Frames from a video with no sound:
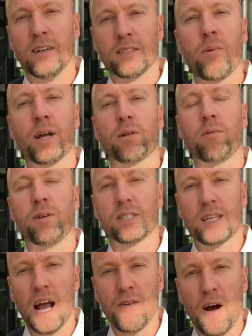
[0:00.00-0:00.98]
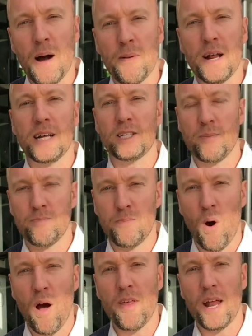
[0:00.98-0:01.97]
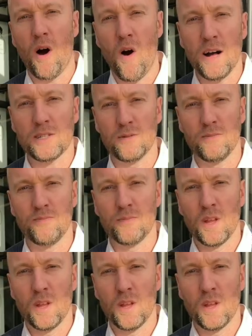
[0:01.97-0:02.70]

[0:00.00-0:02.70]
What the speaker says: to actually save up and actually buy that item